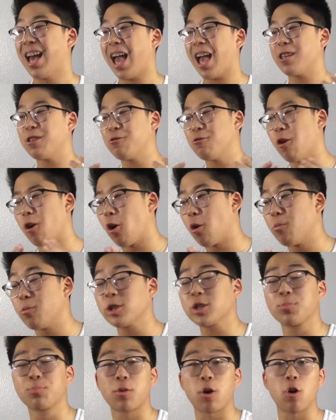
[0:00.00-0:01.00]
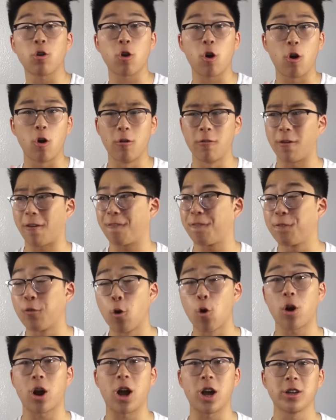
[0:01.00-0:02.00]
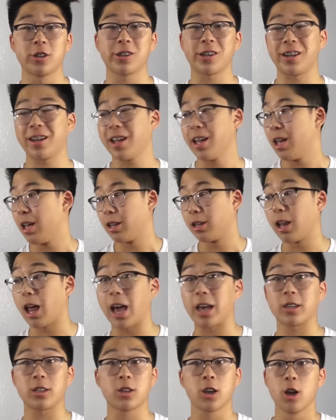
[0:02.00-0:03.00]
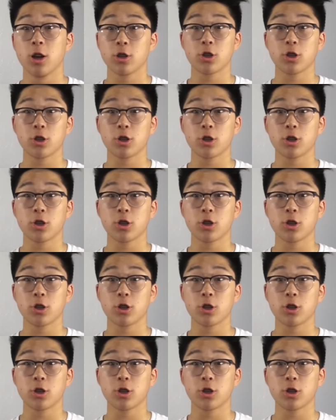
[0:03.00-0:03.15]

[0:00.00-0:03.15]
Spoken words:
and you almost broke over 400 likes,